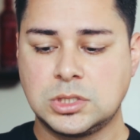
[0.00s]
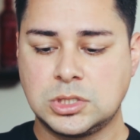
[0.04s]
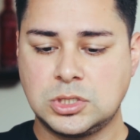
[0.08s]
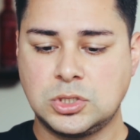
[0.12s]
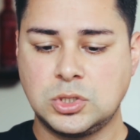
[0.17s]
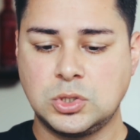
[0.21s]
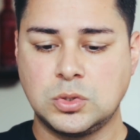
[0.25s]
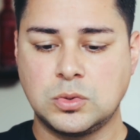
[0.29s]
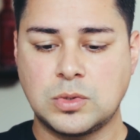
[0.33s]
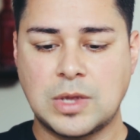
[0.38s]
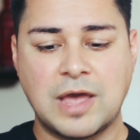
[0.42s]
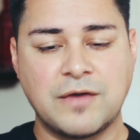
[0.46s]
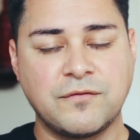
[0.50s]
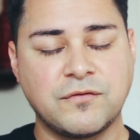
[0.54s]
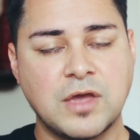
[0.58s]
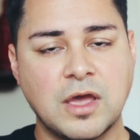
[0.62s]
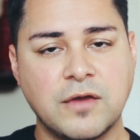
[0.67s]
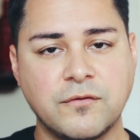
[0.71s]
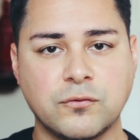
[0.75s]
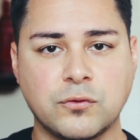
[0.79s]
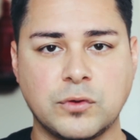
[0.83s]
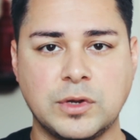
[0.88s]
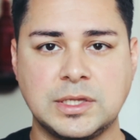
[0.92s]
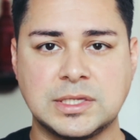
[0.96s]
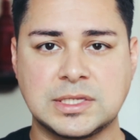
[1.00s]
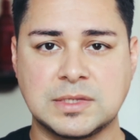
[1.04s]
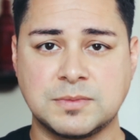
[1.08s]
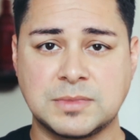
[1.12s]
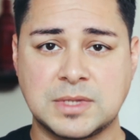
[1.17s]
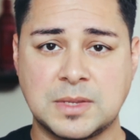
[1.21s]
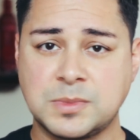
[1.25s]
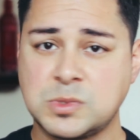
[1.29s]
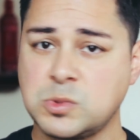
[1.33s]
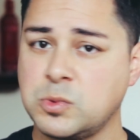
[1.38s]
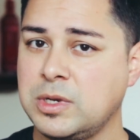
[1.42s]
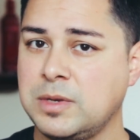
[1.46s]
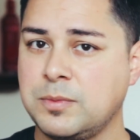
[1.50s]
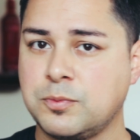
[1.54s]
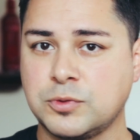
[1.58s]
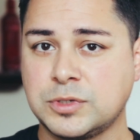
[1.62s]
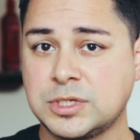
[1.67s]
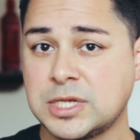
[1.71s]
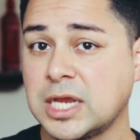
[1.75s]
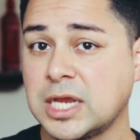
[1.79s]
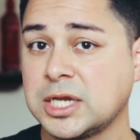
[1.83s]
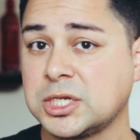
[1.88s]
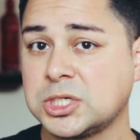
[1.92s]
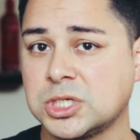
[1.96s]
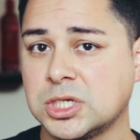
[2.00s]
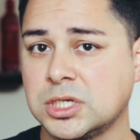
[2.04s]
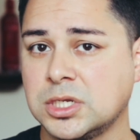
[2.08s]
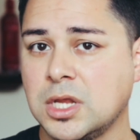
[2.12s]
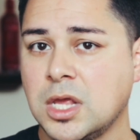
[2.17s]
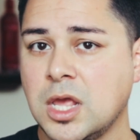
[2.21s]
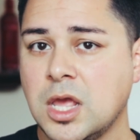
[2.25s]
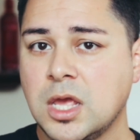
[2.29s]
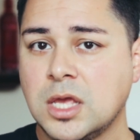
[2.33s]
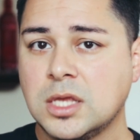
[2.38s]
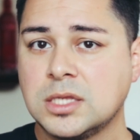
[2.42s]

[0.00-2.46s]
to have covering. Sometimes we need protection.